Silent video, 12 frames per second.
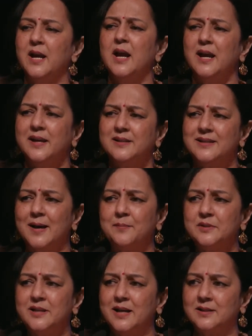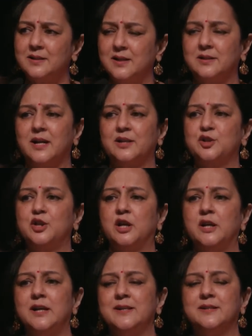in some sense, Dasra's
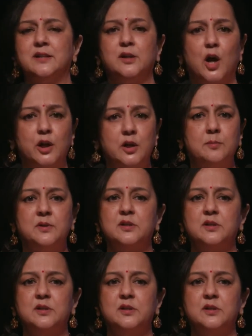journey is synonymous